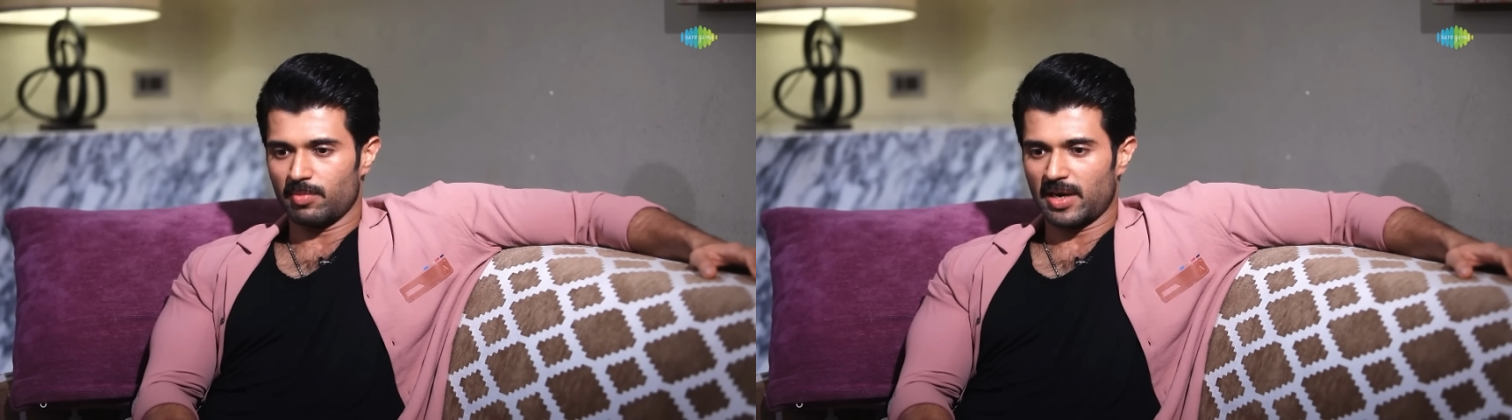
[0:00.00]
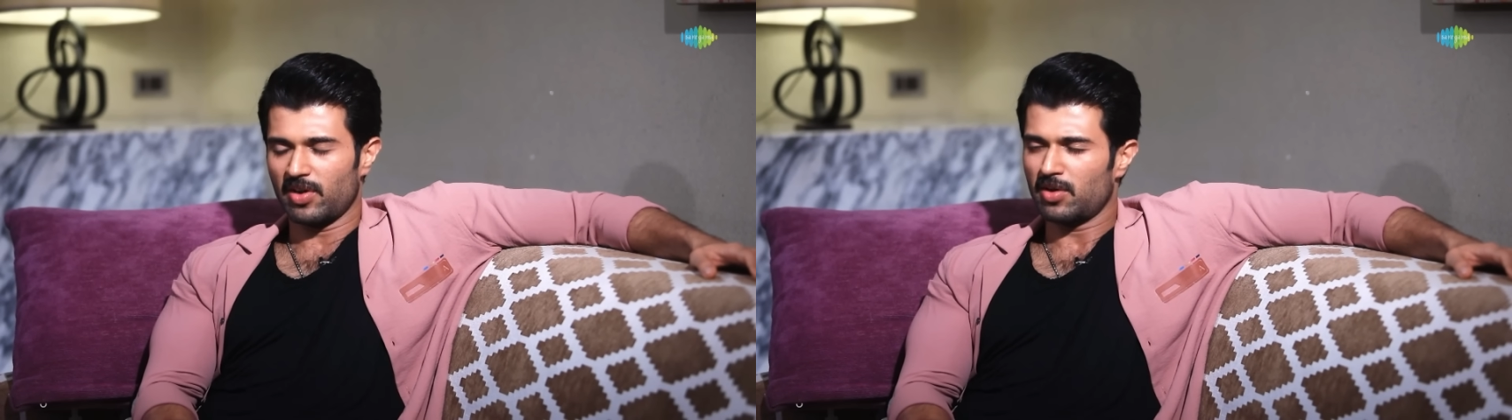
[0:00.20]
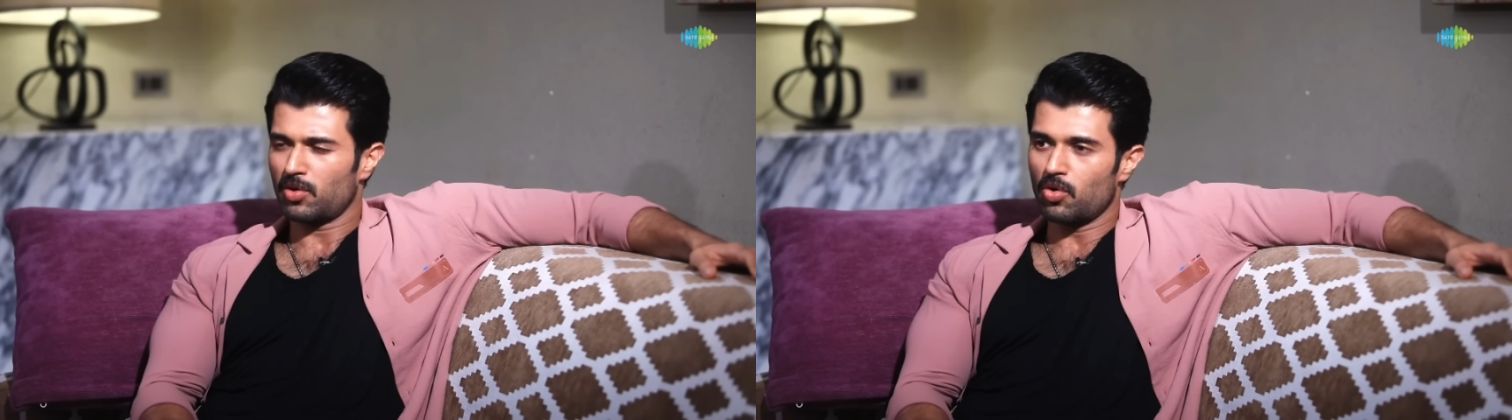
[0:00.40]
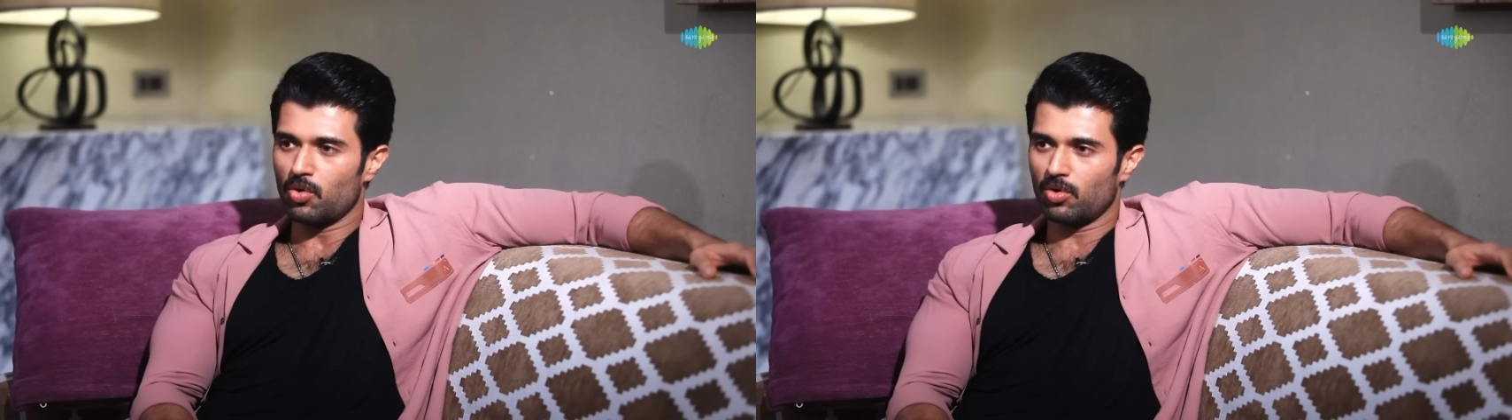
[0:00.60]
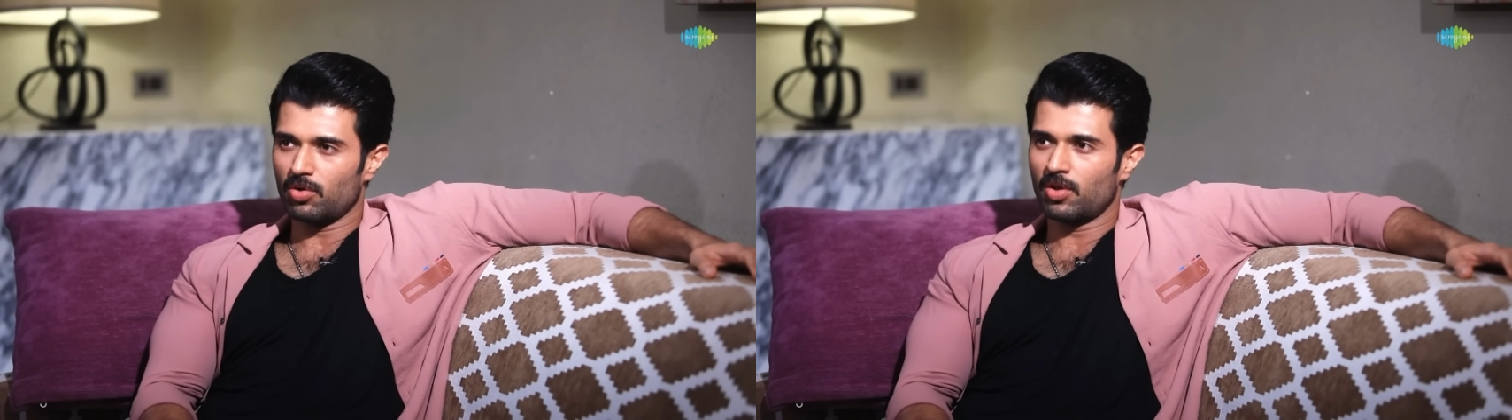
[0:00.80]
and when you
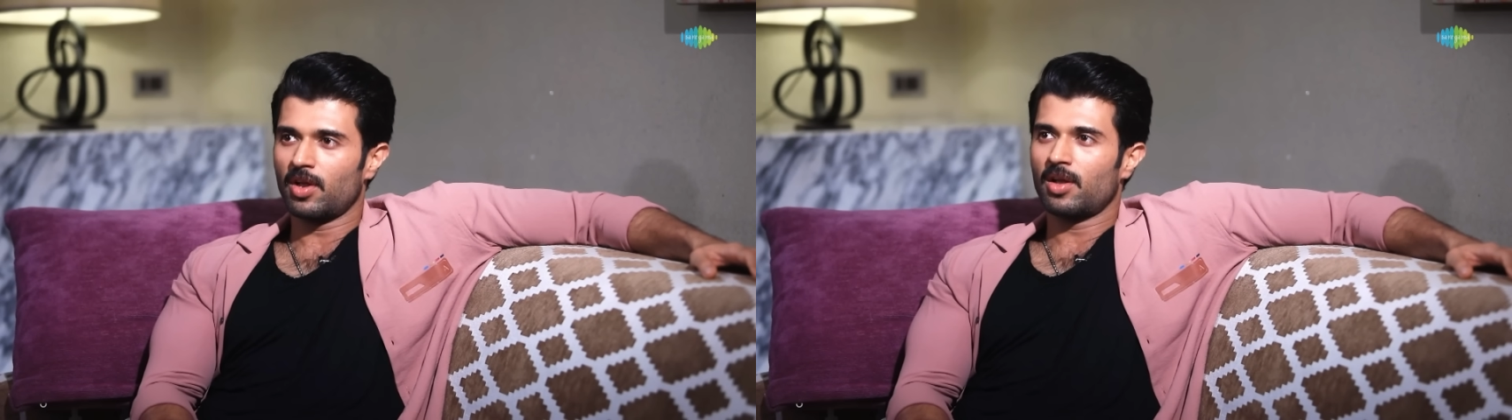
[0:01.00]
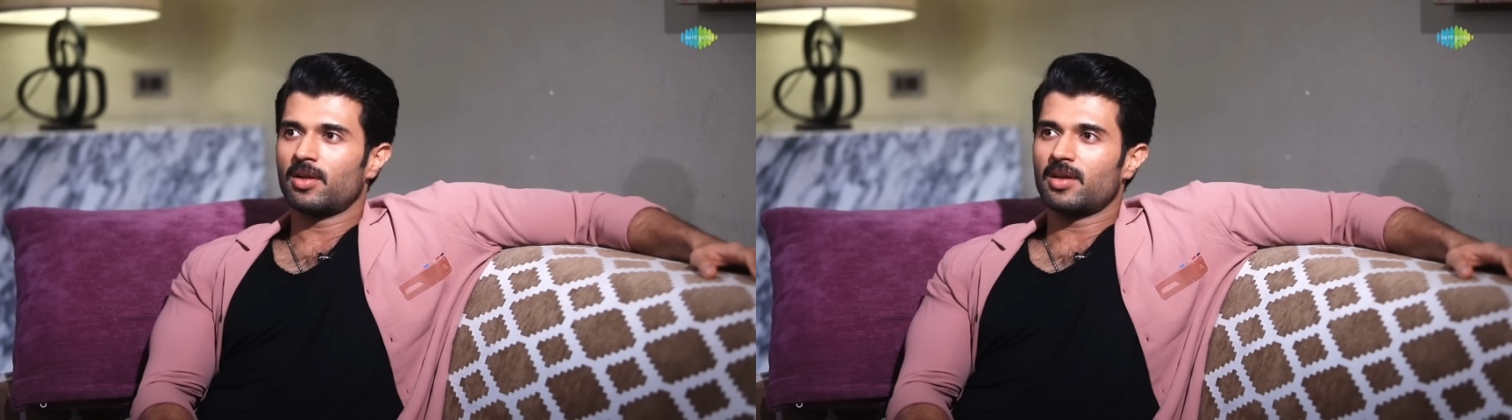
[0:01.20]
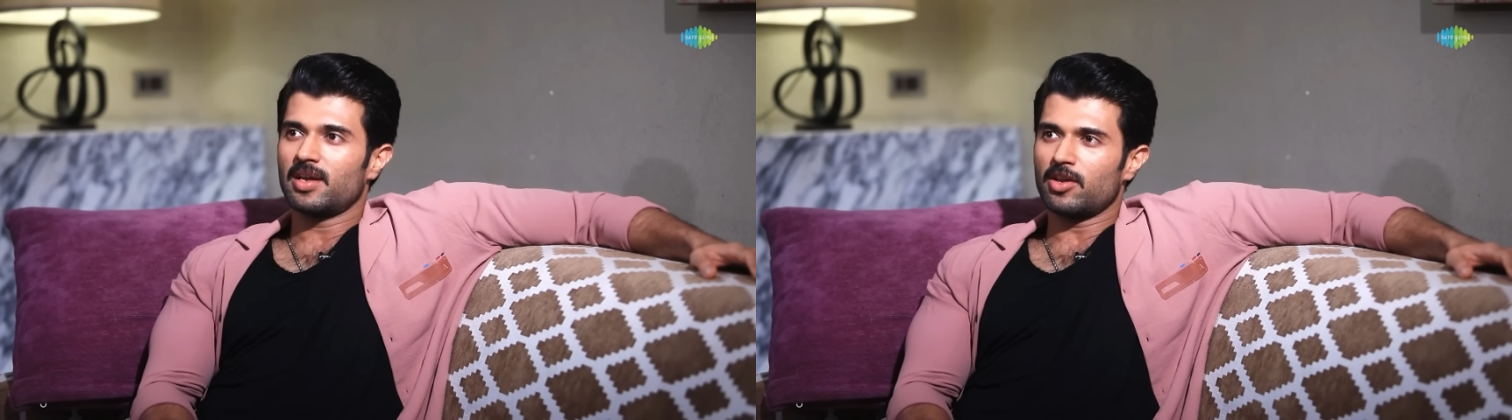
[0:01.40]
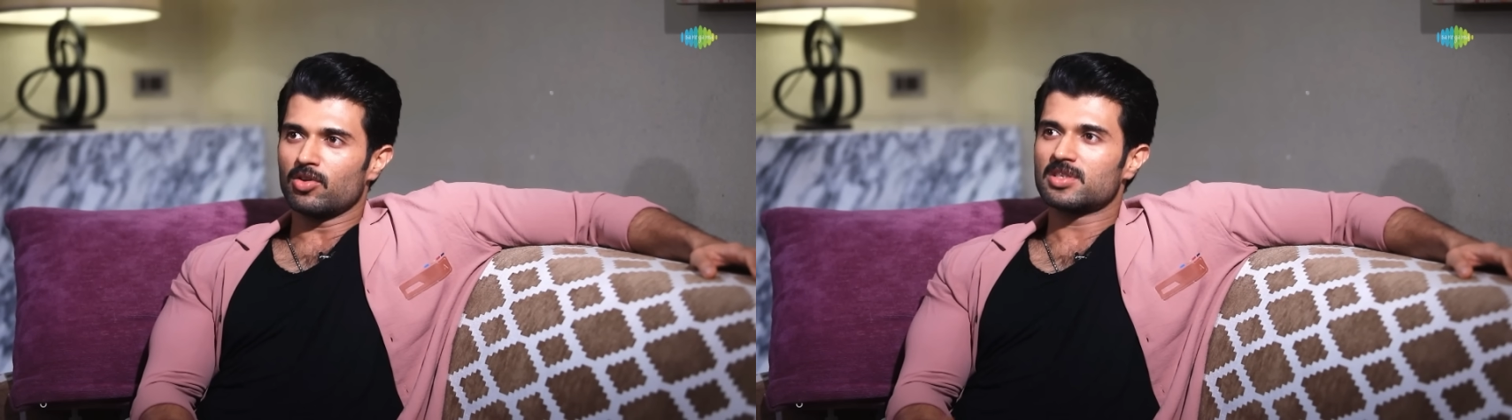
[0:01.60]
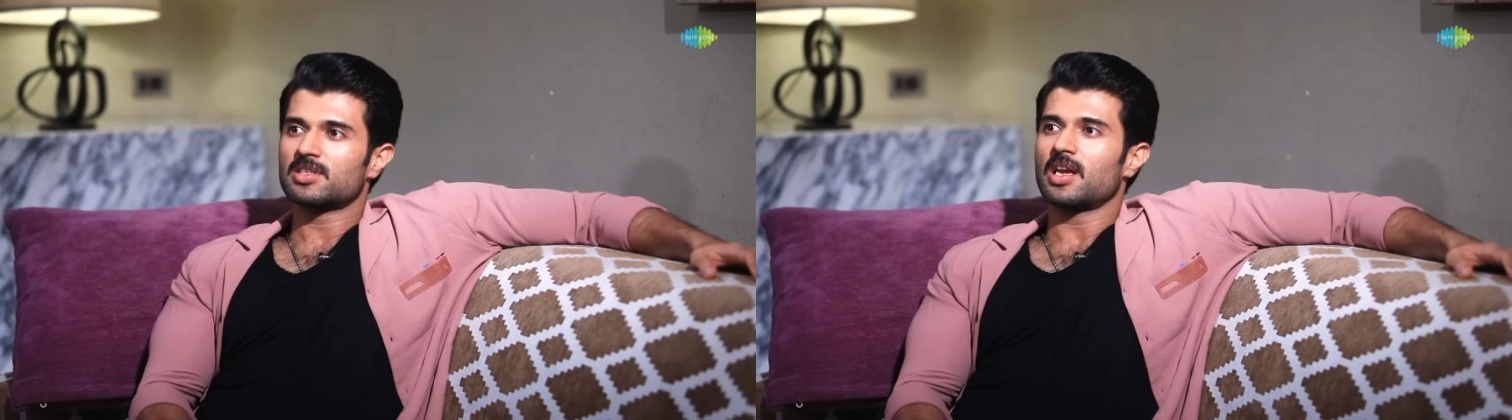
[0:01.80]
go, you're
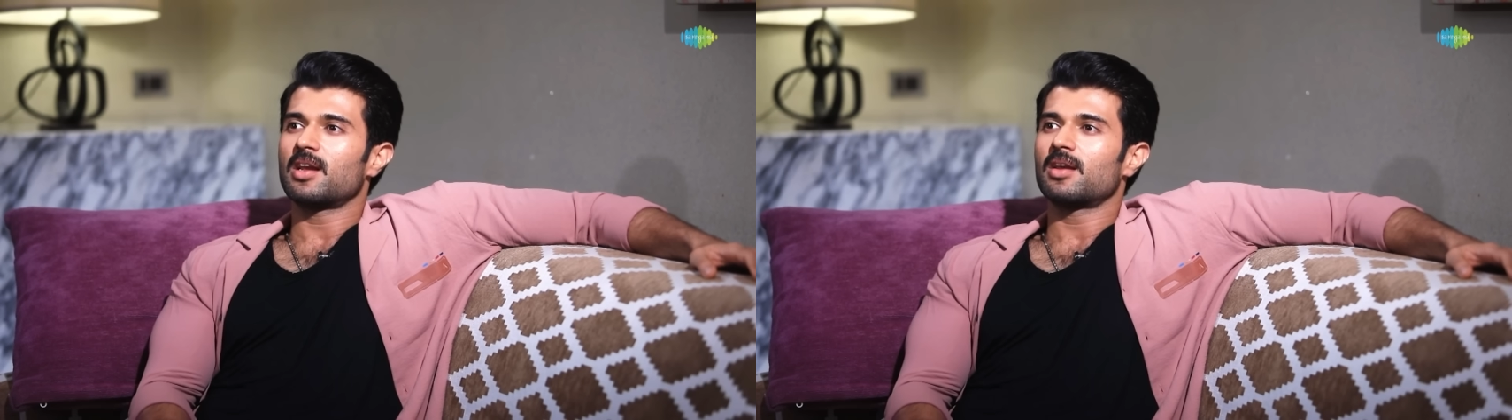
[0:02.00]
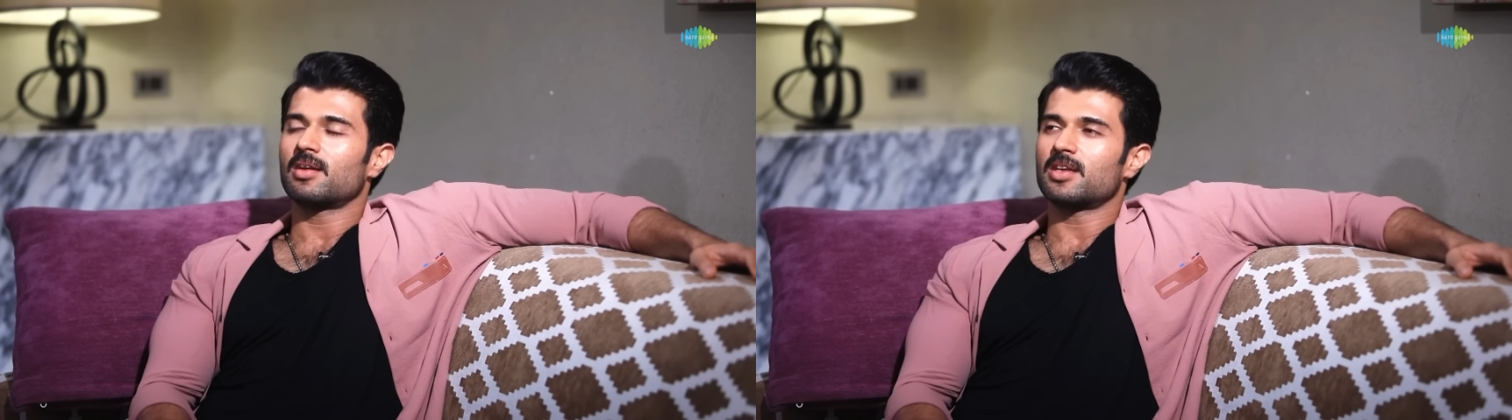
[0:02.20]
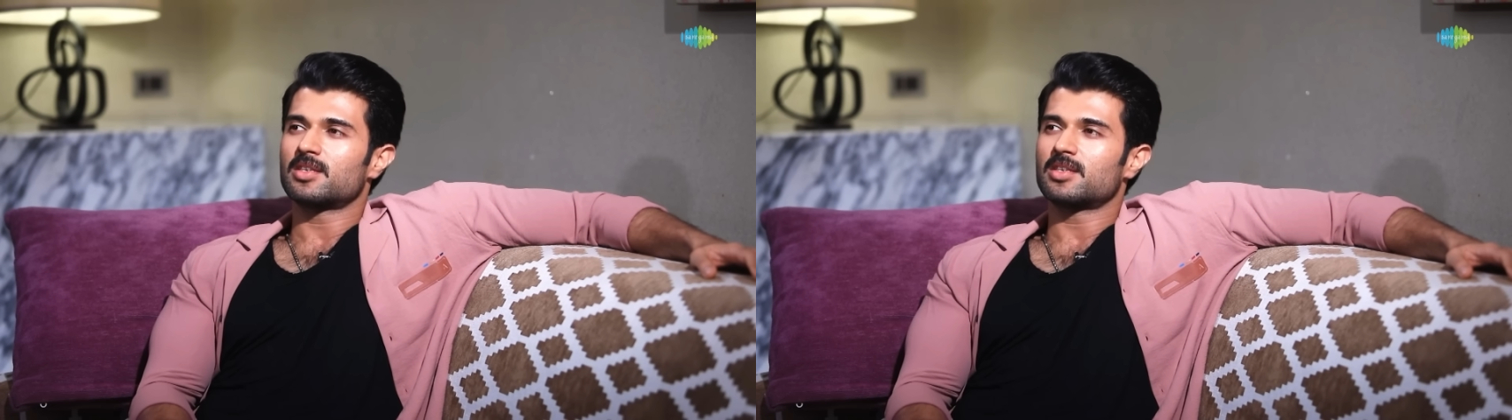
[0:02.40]
still